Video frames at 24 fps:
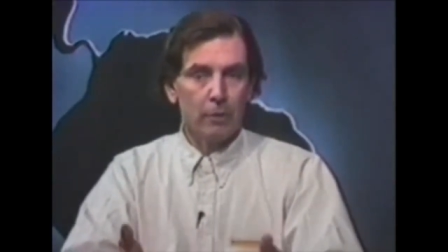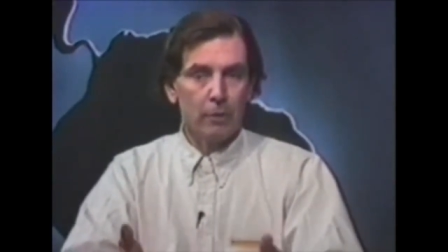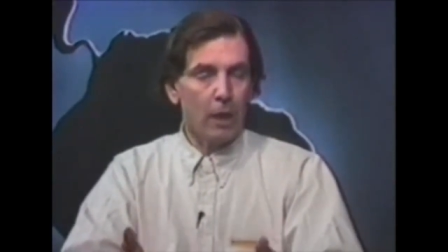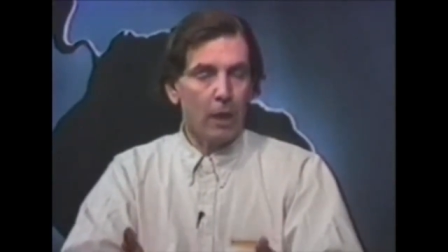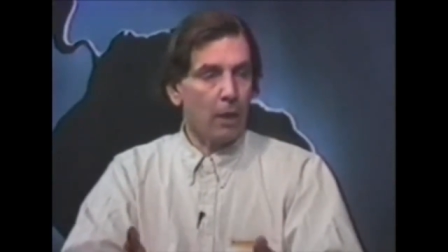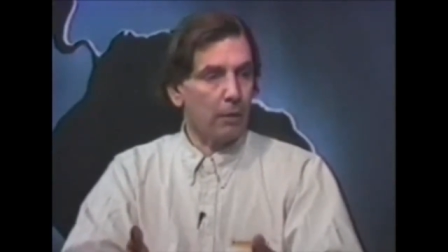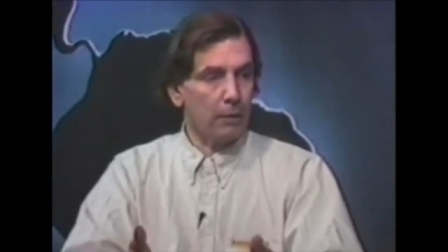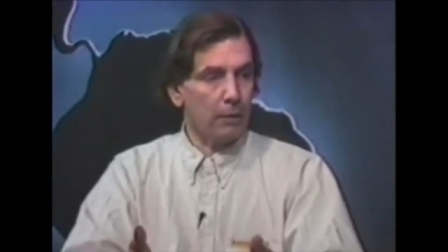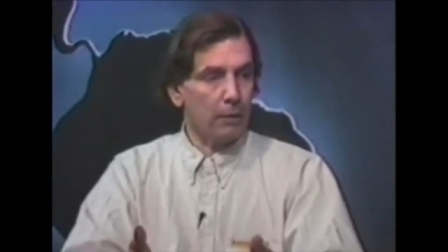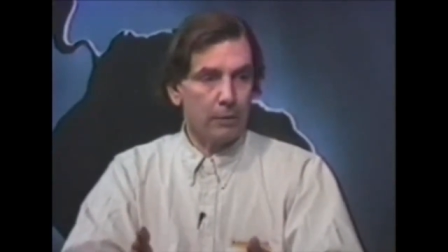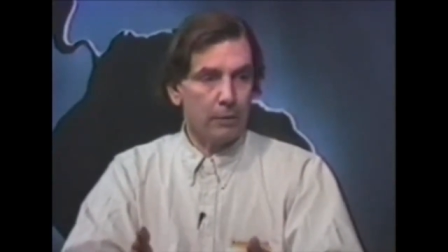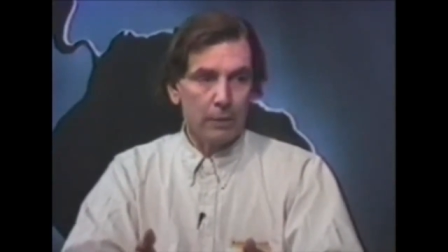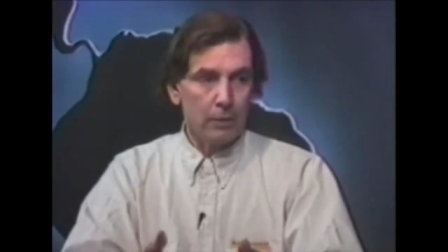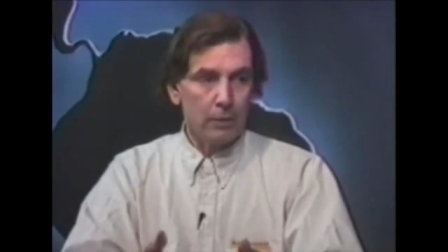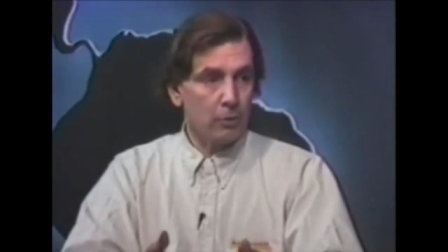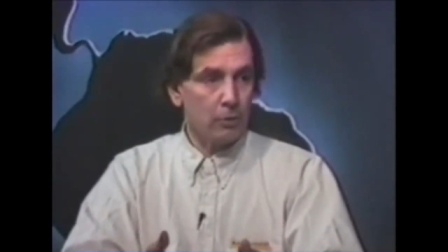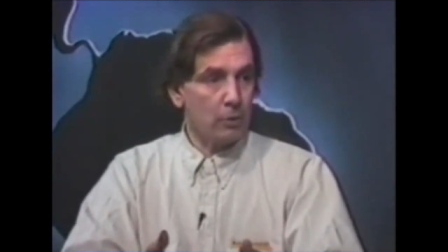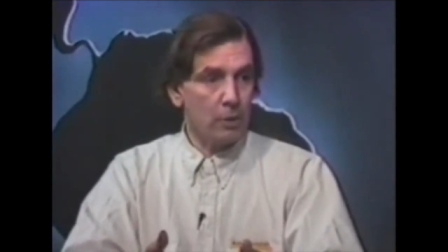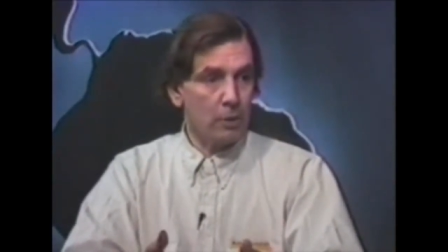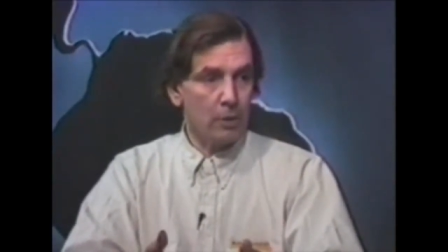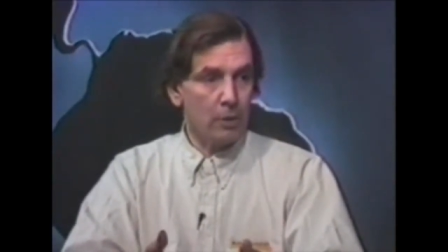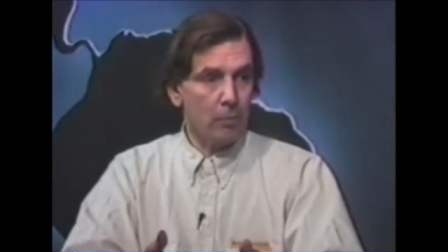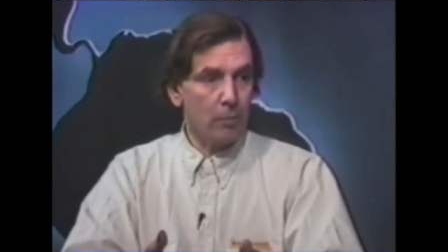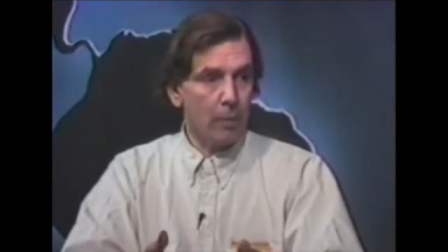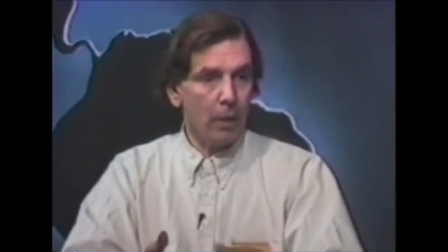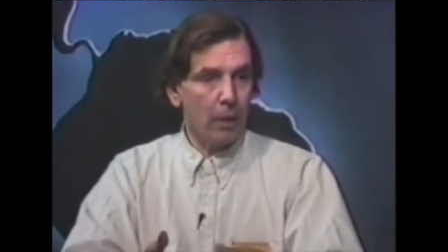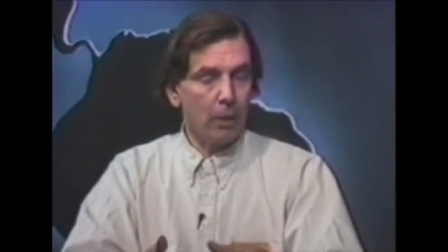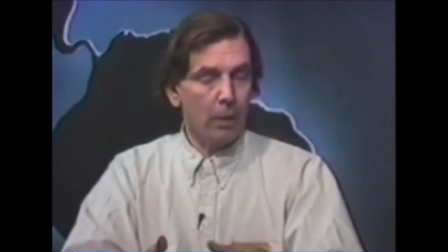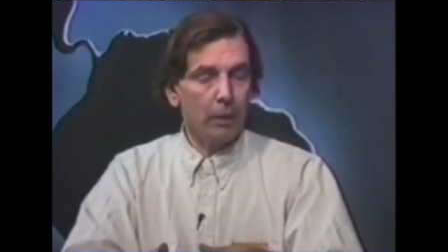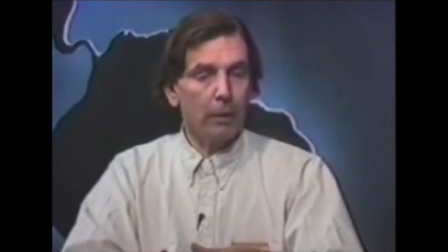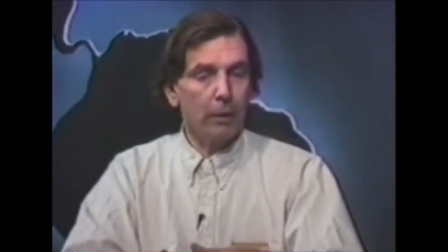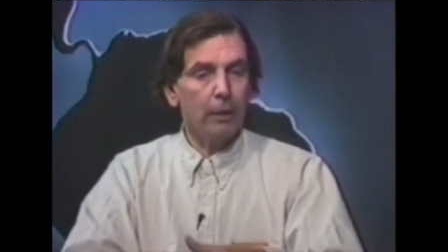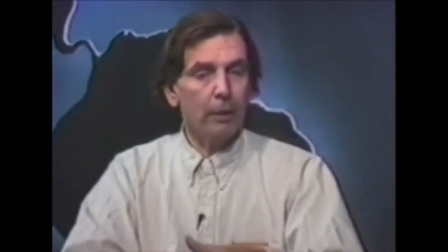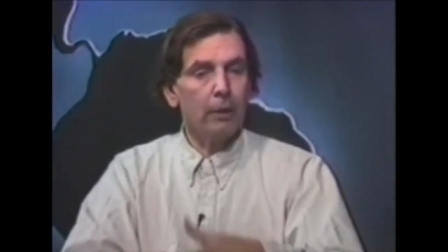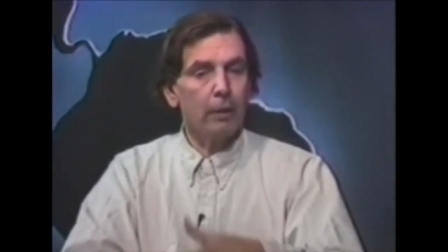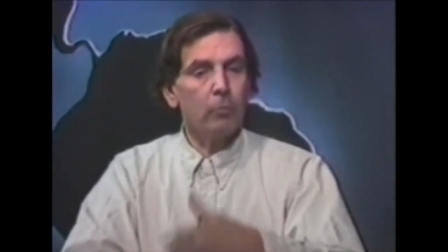of colonization in
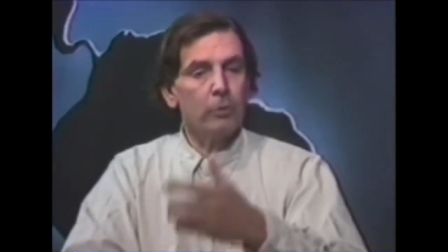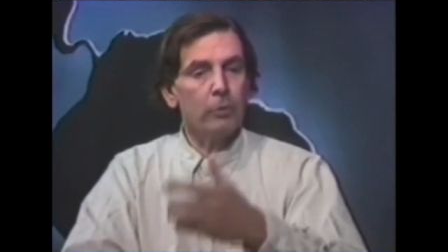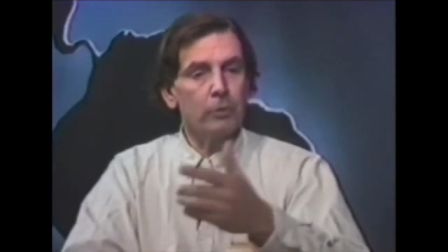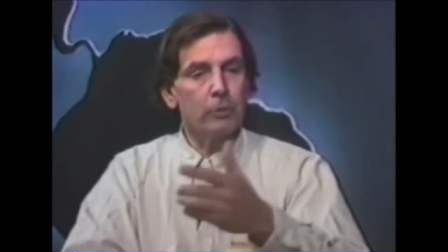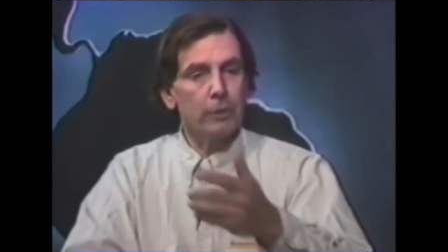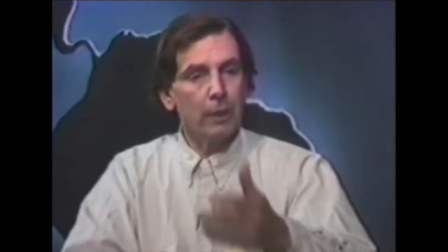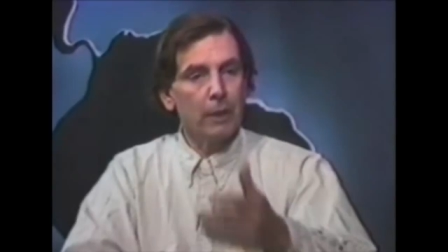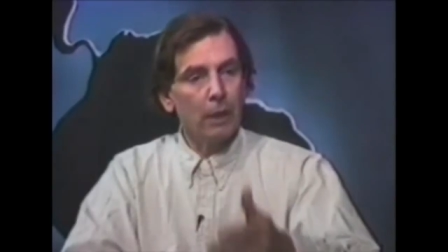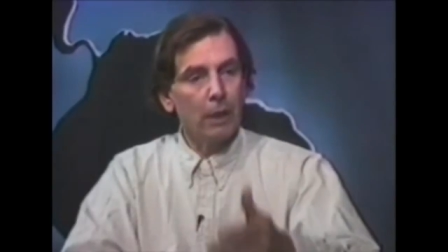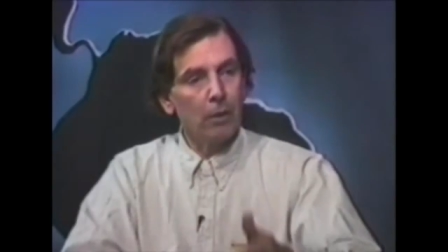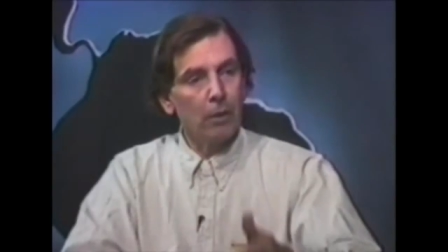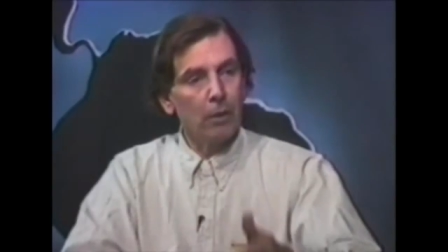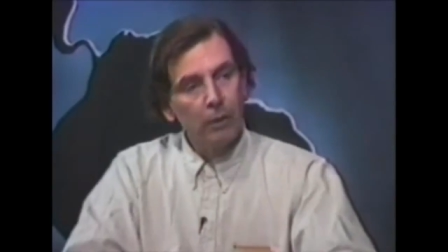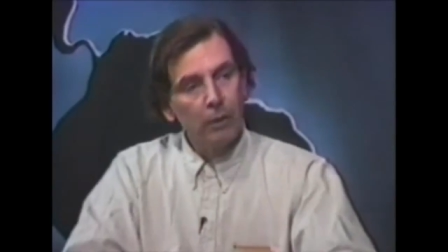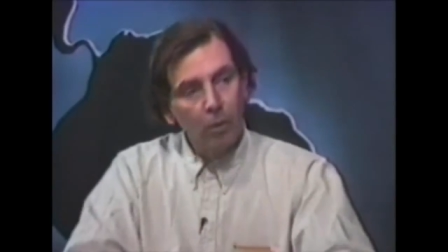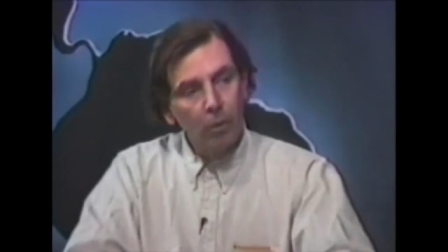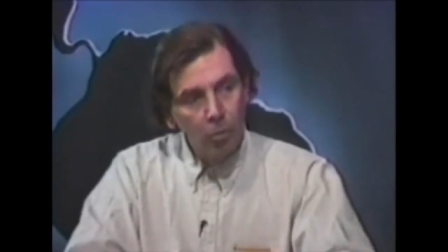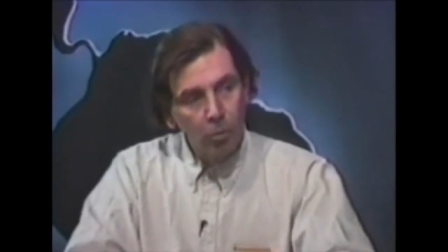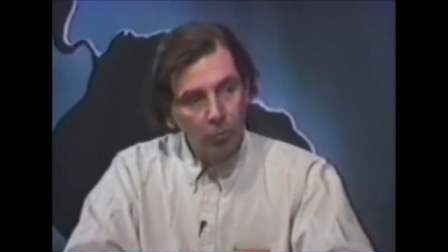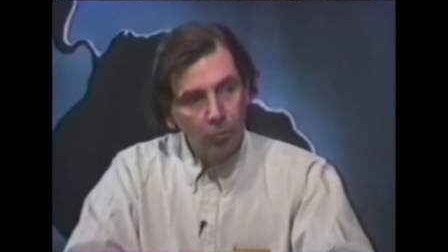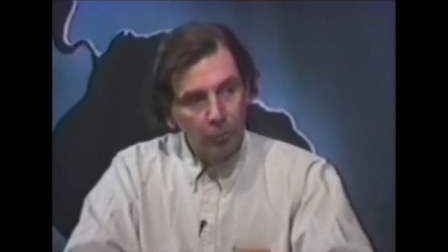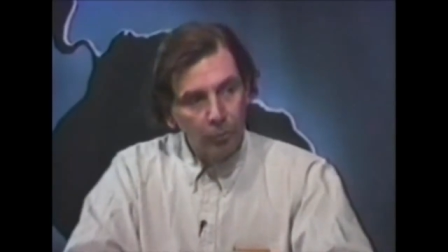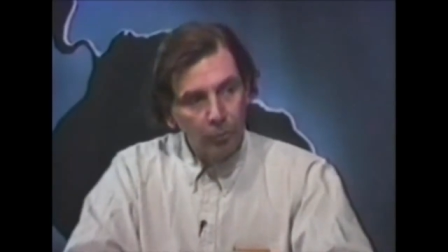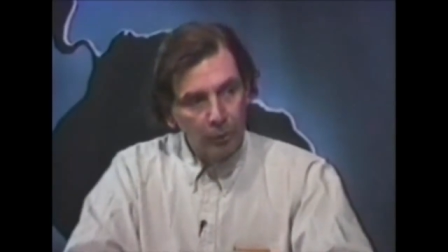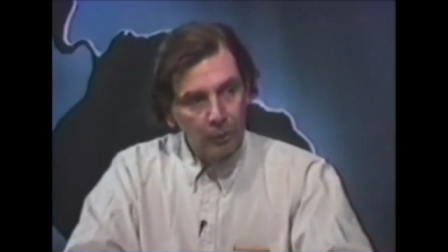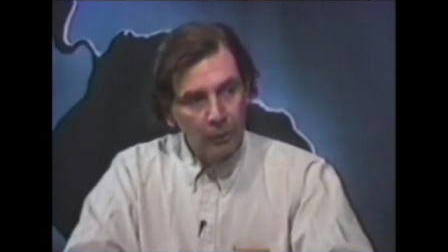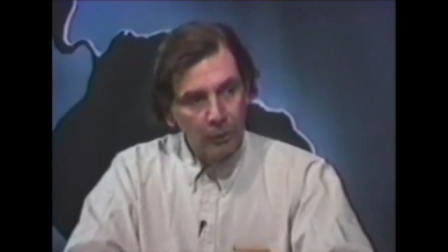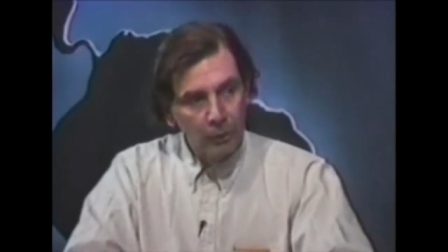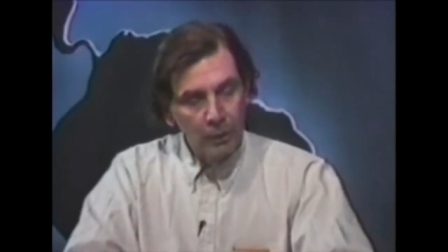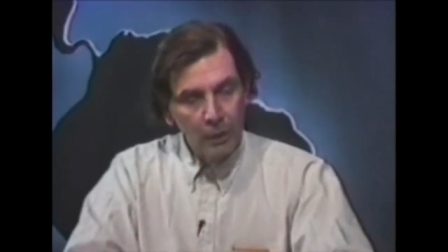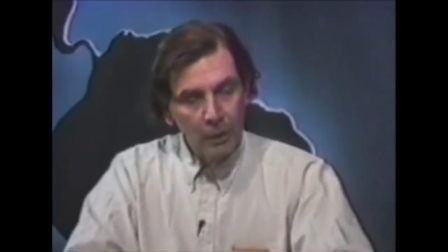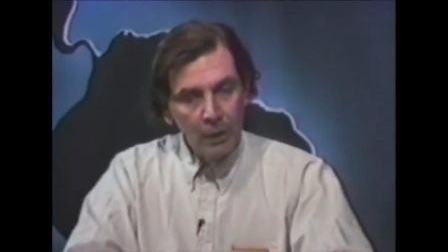America. It was carried over.